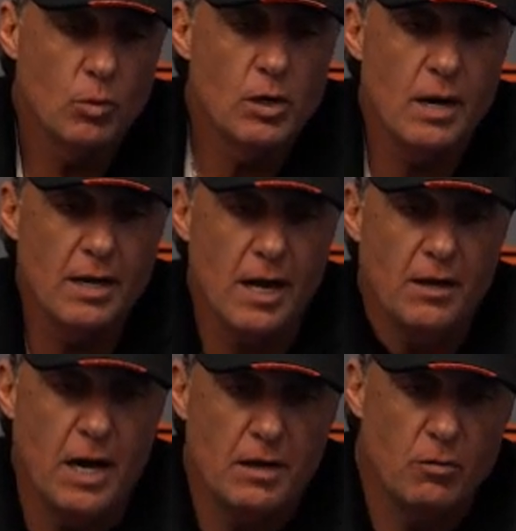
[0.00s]
Well,
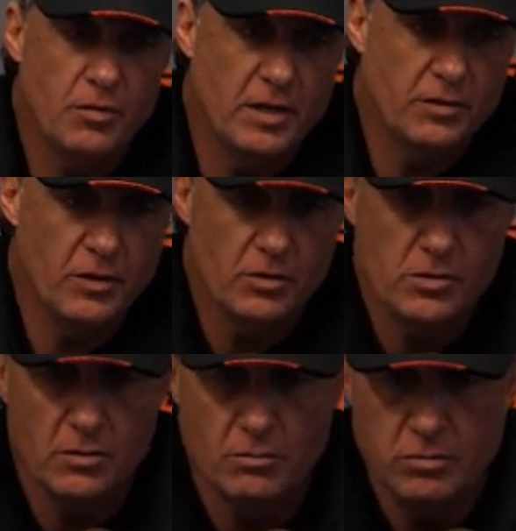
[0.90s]
I don't think
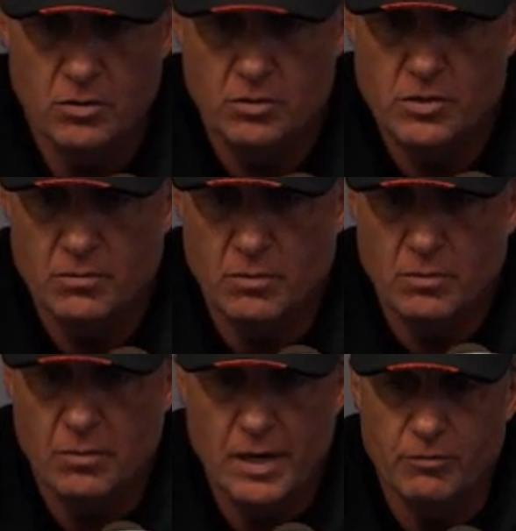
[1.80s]
there's
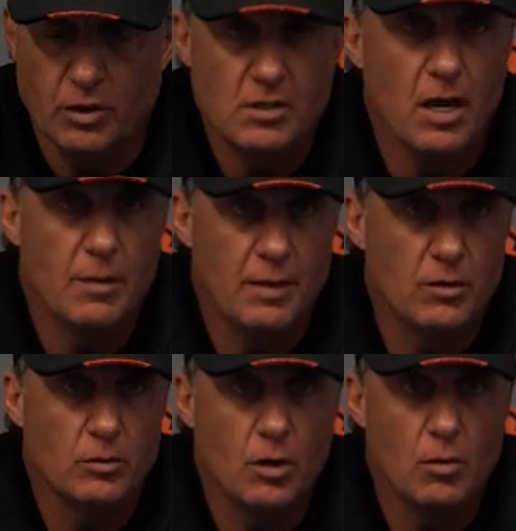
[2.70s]
ever a time they
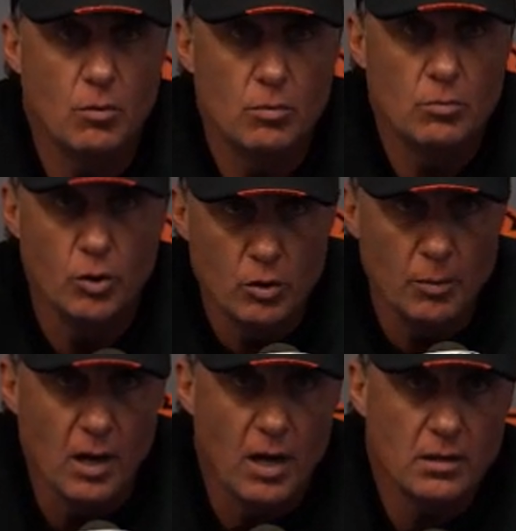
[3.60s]
don't know who to
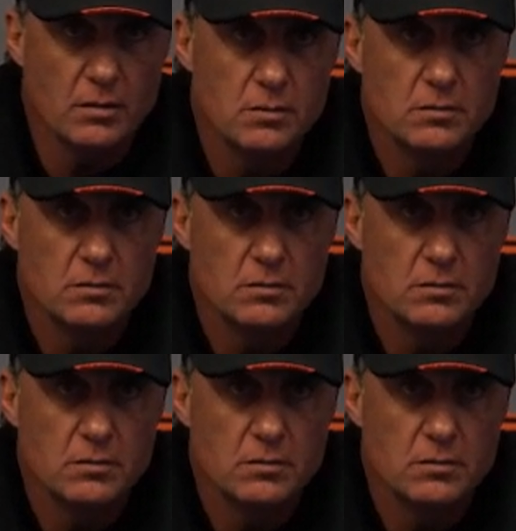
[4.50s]
block.